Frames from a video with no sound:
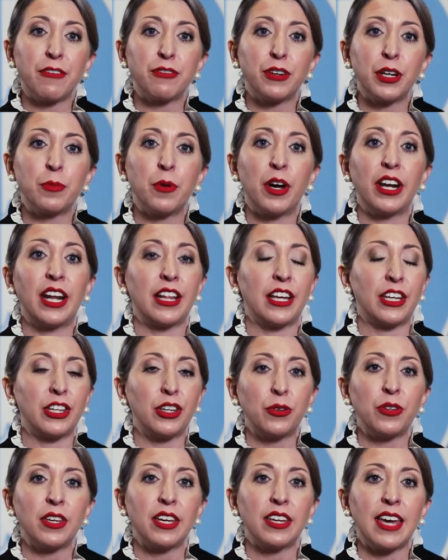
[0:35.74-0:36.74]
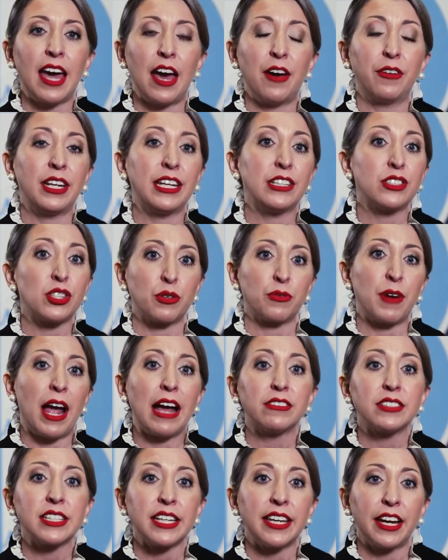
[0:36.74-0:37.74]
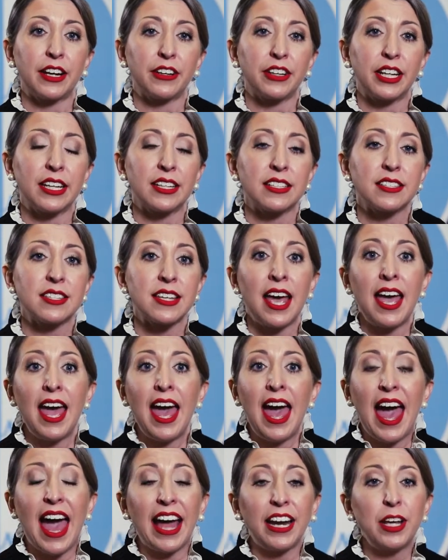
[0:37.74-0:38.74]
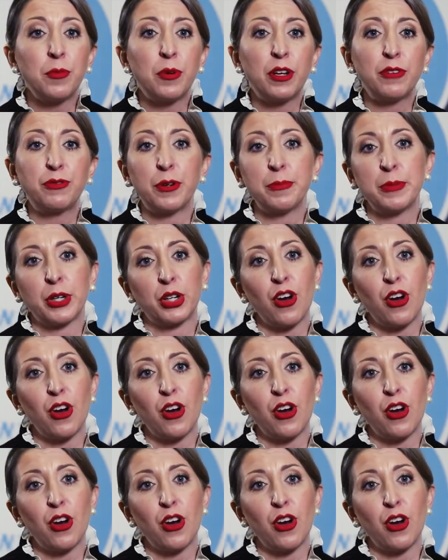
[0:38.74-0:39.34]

everyone in the Union County, surrounding areas, anyone from